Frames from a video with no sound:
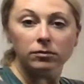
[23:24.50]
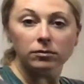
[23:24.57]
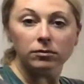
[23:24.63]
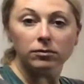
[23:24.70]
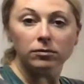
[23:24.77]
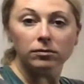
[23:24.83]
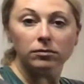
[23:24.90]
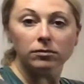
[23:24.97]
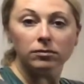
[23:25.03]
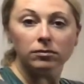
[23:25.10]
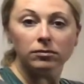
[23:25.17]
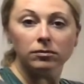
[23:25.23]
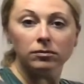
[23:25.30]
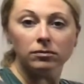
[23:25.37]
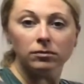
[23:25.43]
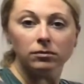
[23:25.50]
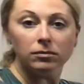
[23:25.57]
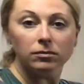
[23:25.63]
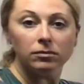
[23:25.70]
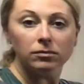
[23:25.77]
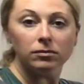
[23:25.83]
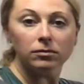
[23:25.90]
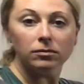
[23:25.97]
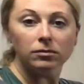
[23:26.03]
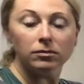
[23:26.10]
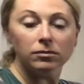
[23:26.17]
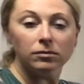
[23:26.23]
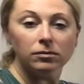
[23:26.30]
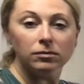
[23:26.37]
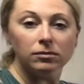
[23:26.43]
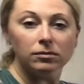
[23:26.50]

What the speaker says: [no speech]